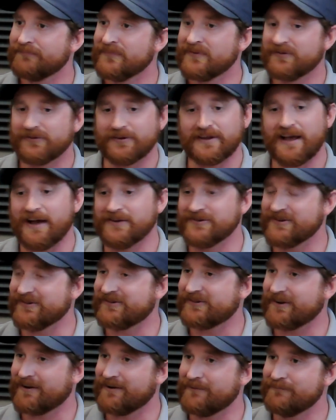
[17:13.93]
So yeah,
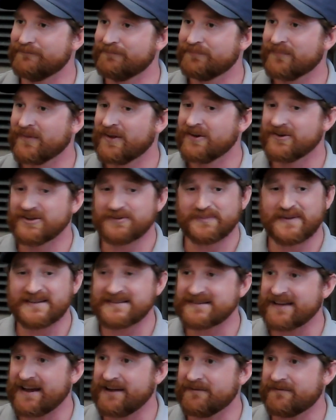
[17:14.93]
just be
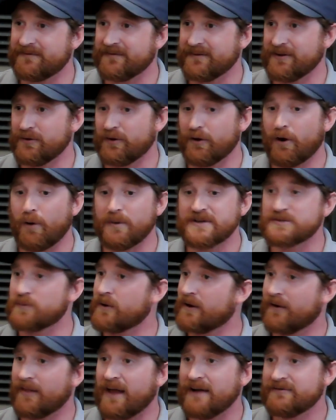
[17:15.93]
safe. You can always
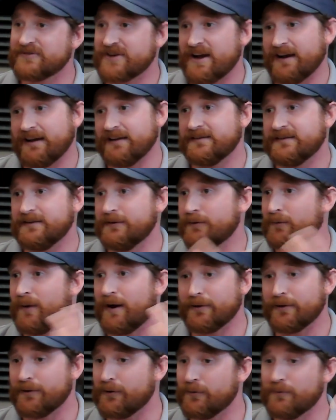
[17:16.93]
wear a life jacket too
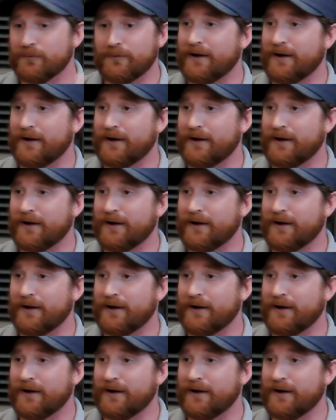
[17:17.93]
while you